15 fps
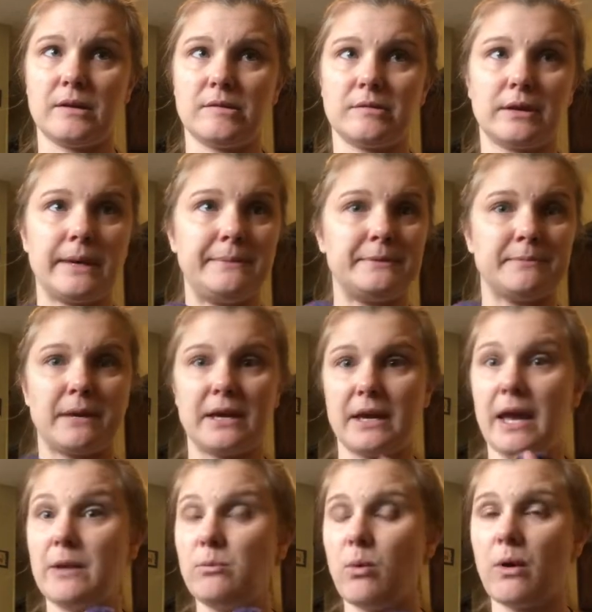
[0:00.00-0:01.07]
keeps my
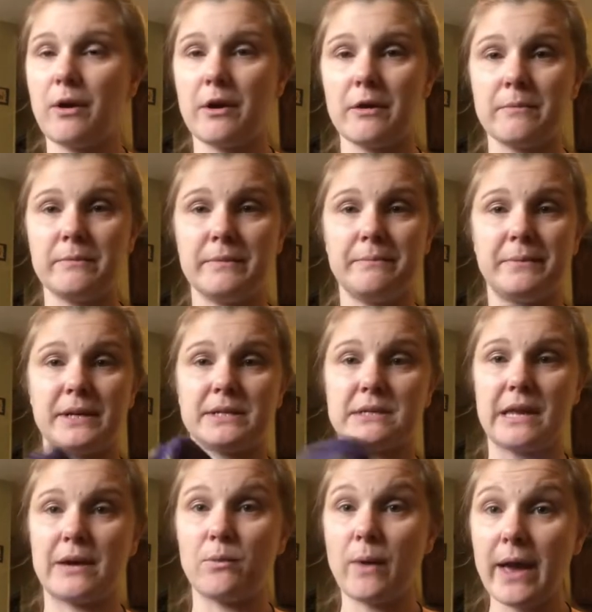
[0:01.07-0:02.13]
head warm, but it's
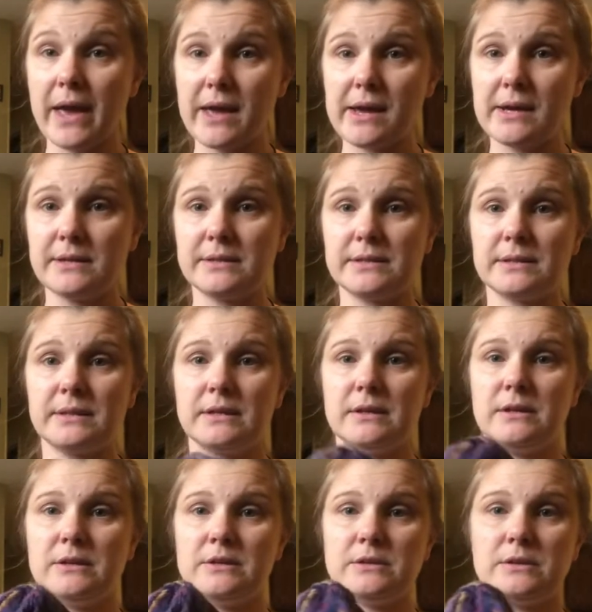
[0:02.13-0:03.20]
lightweight.
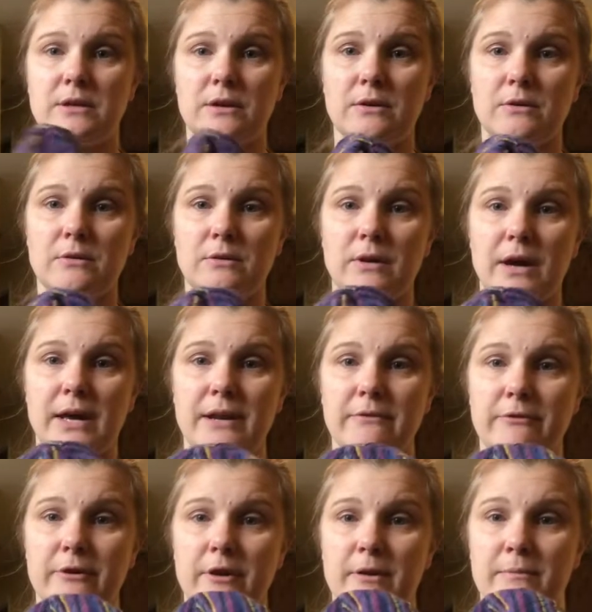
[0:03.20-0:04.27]
So got it
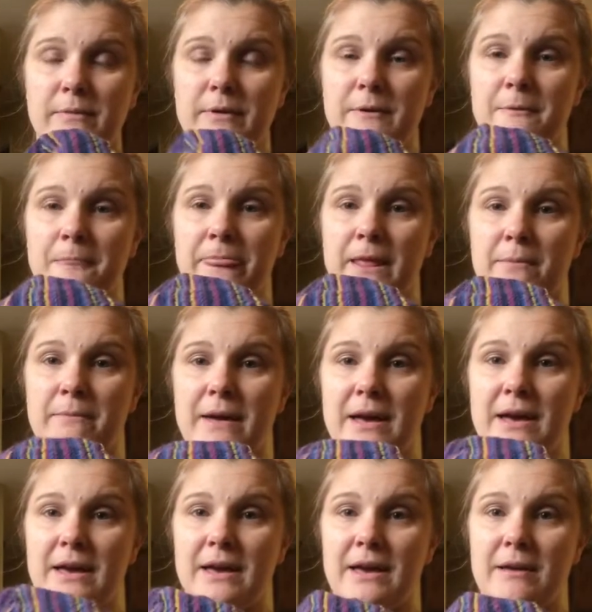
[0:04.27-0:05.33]
from my
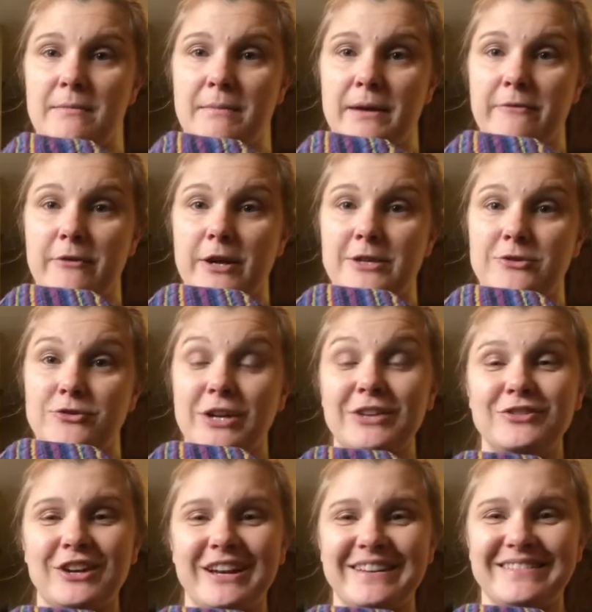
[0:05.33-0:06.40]
my friend Try
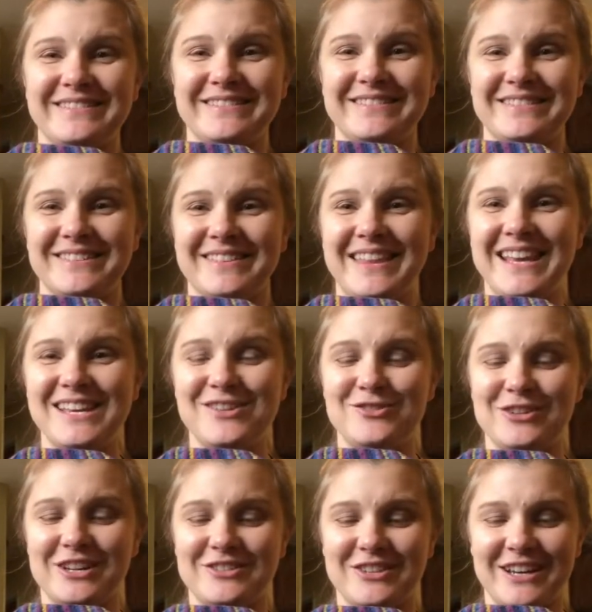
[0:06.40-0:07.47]
Try. So thank you,
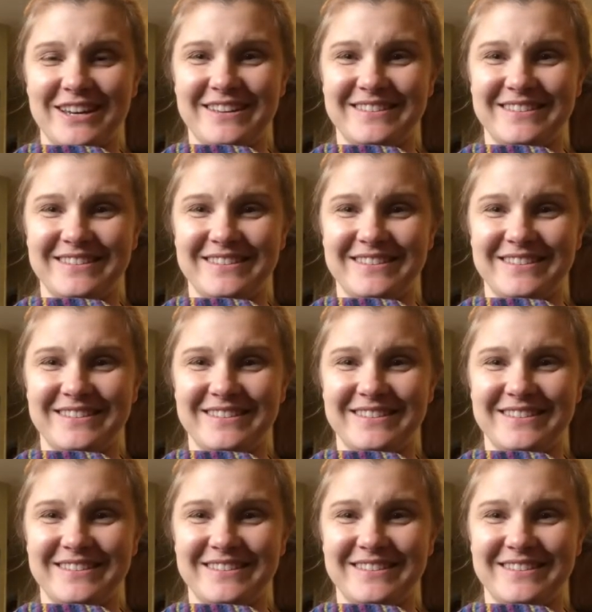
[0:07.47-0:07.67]
Try Try.